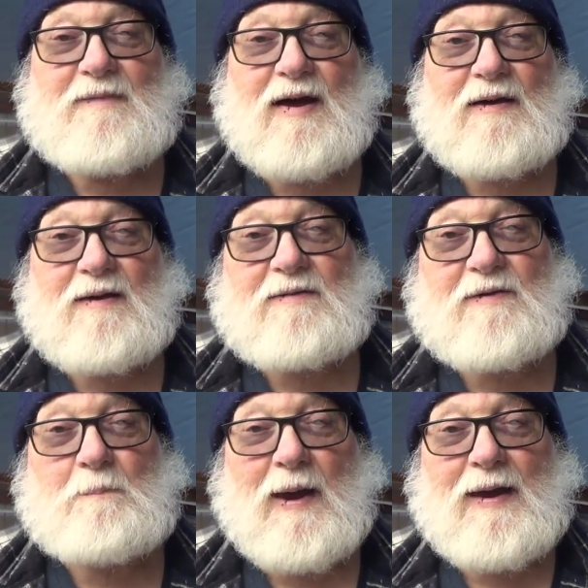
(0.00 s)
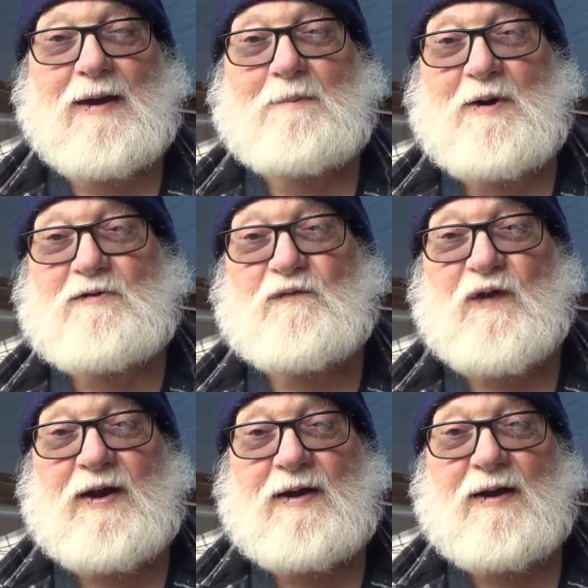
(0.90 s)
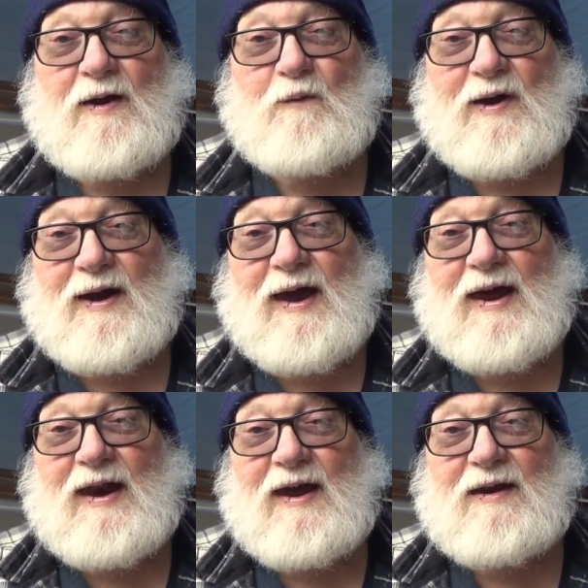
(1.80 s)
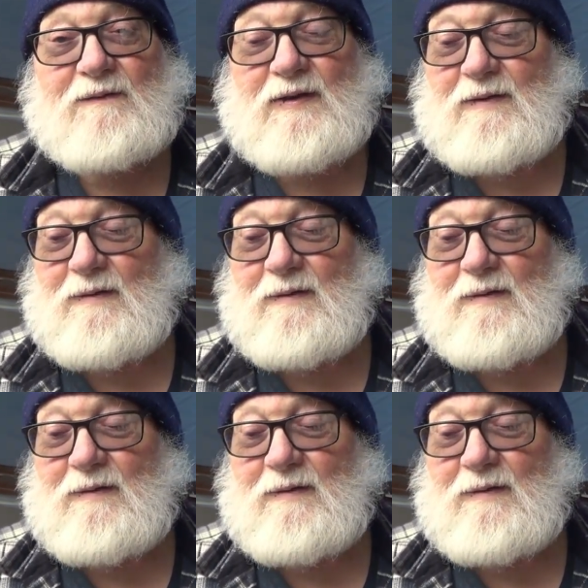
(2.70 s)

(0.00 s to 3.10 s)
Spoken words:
I'll just pay him his fee and get what I can out of it.